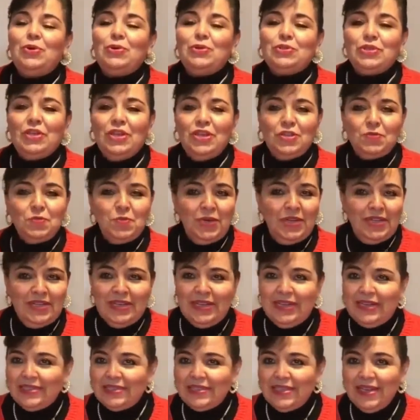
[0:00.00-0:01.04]
Okay, so
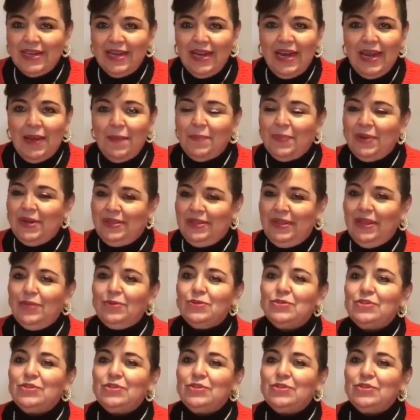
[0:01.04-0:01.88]
stay tuned.